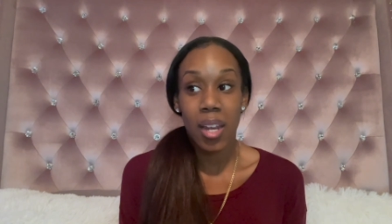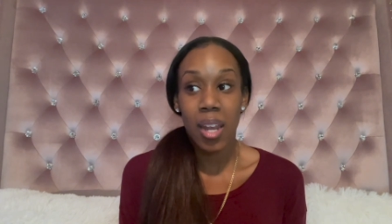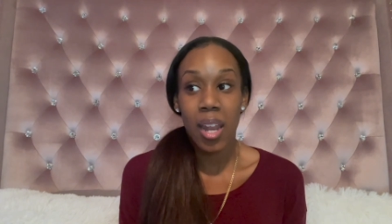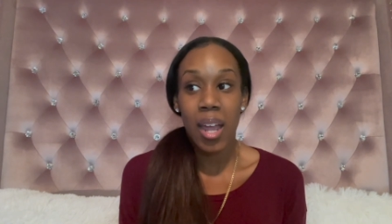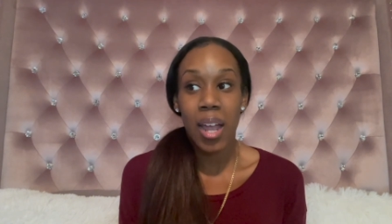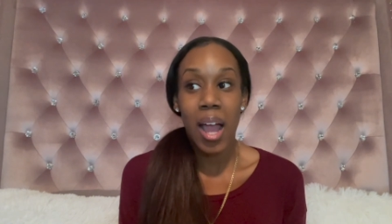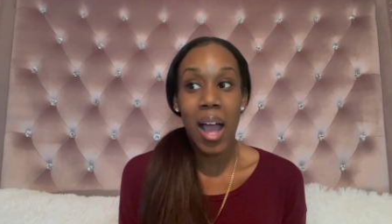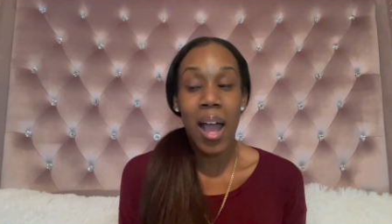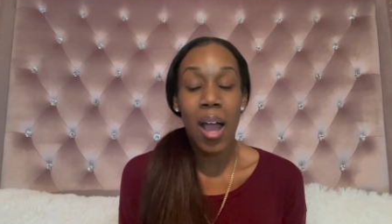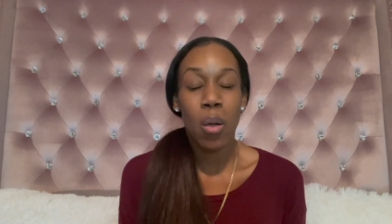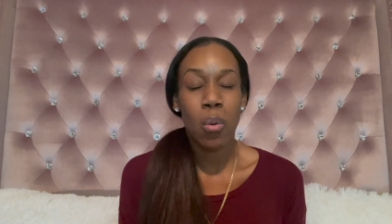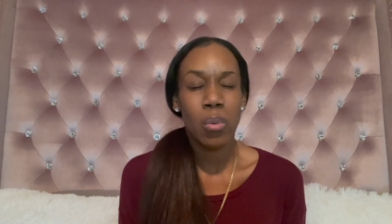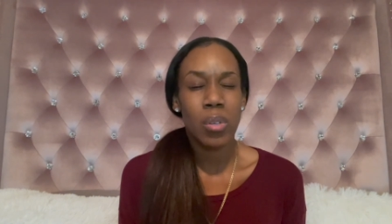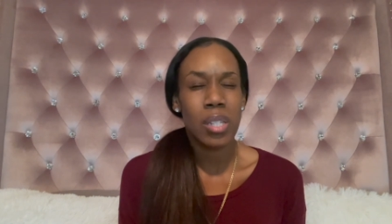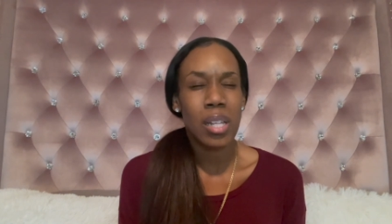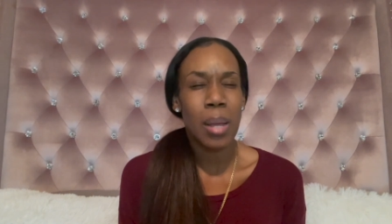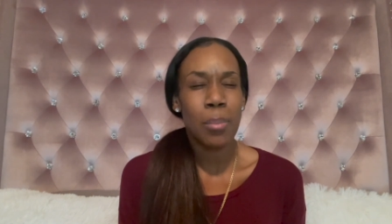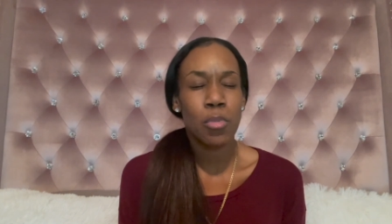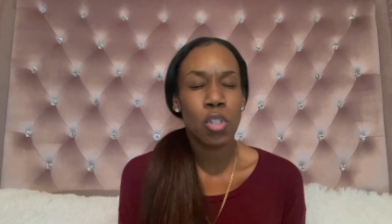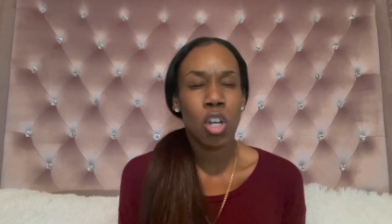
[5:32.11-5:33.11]
Like
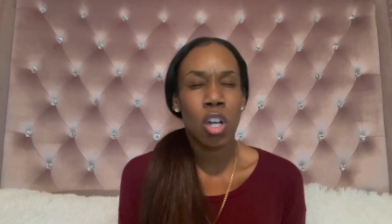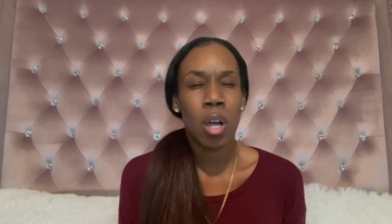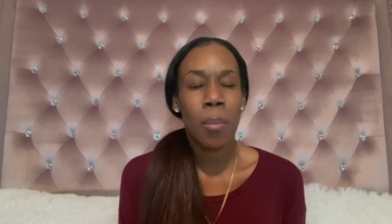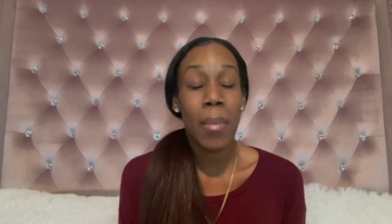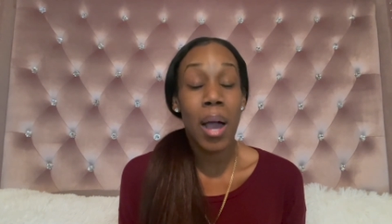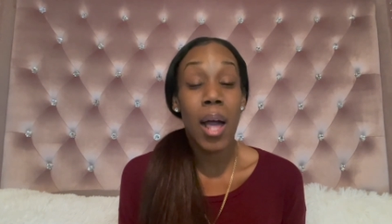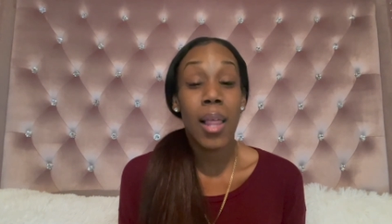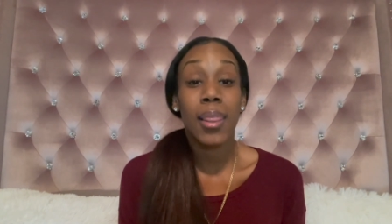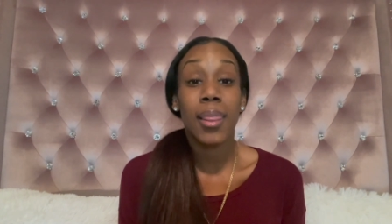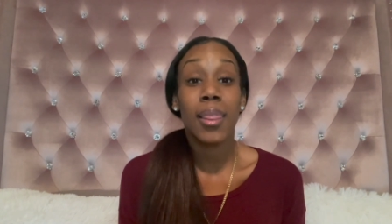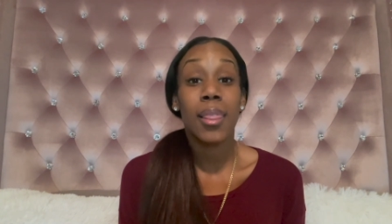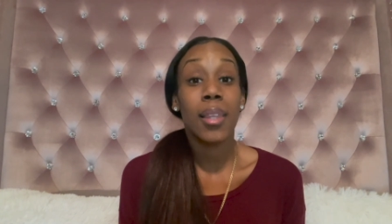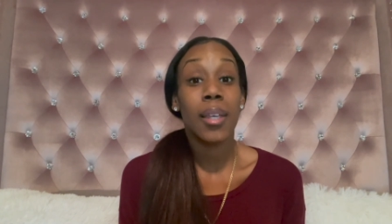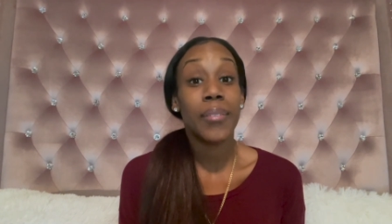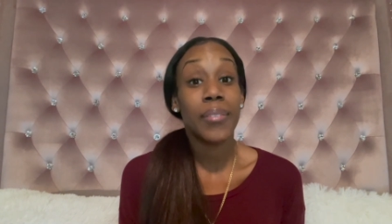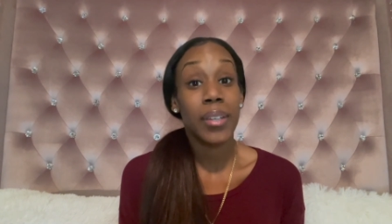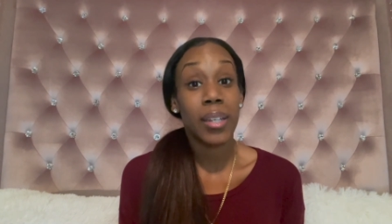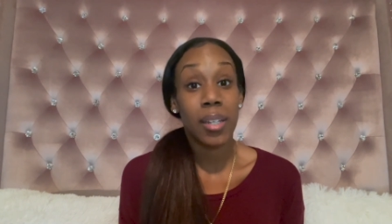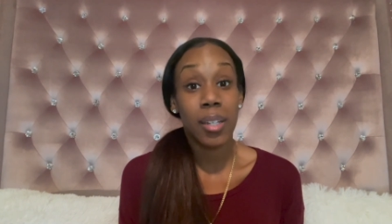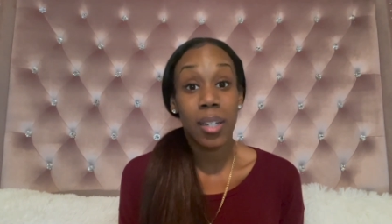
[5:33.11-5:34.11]
I'm talking about
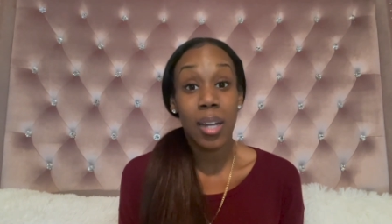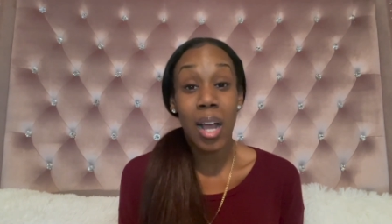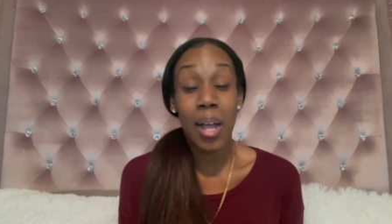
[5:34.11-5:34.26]
livid.